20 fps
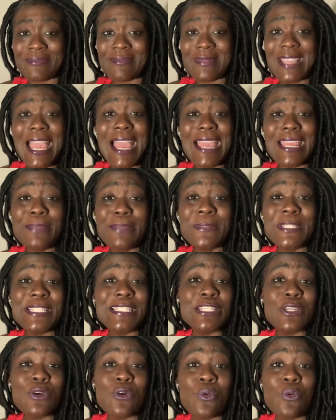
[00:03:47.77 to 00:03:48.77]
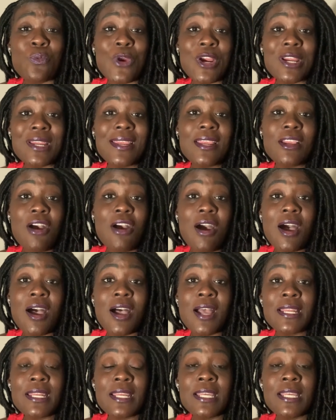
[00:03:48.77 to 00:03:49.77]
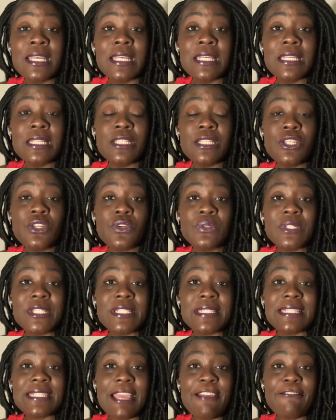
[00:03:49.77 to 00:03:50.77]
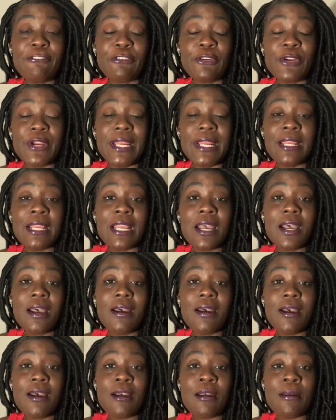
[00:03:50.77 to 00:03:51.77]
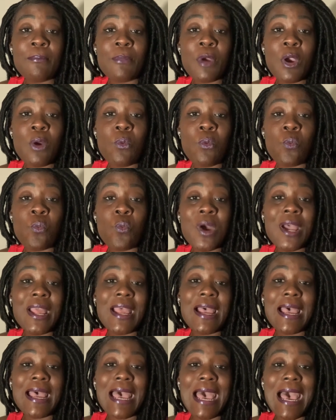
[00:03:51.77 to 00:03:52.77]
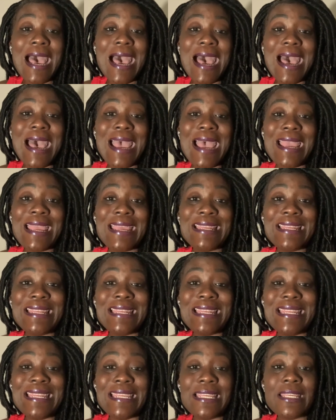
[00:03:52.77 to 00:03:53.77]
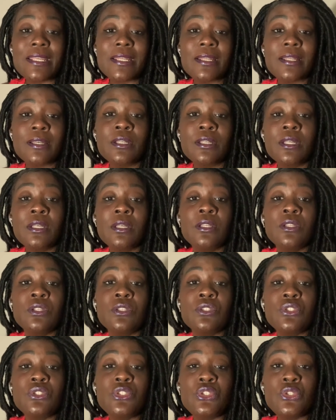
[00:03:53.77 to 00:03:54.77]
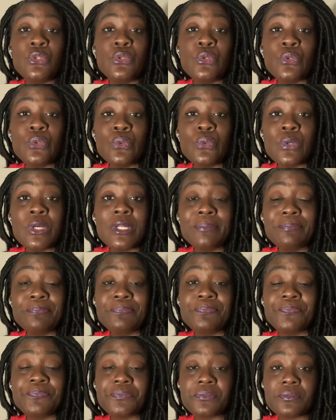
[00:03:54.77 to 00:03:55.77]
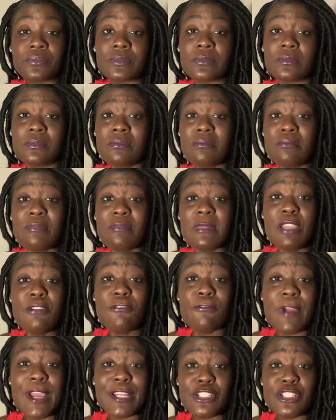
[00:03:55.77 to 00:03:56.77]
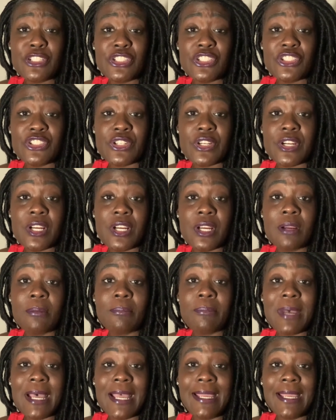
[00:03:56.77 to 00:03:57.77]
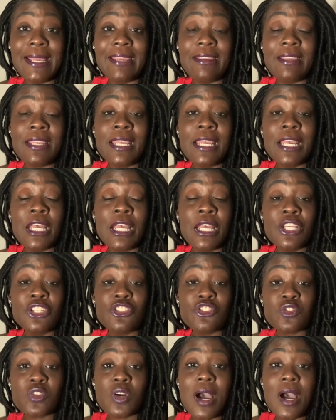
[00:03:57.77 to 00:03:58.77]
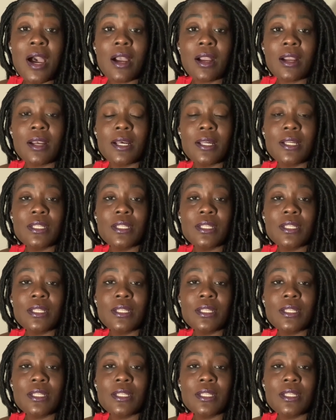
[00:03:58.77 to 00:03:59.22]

I am still working on, you know, deciphering what I need to register my truck